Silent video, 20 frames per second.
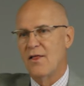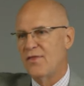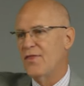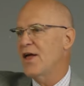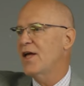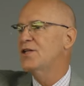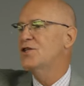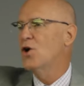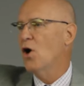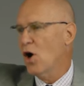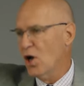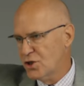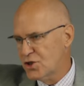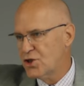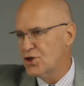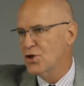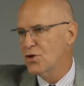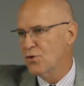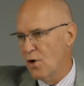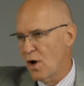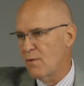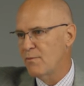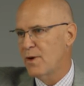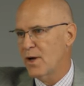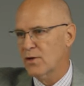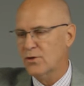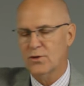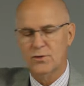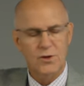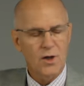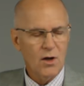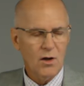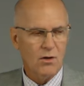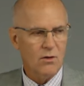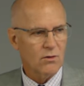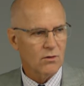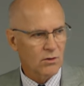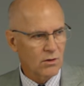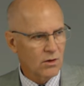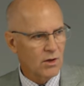they taught you about,
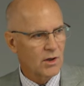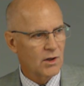no.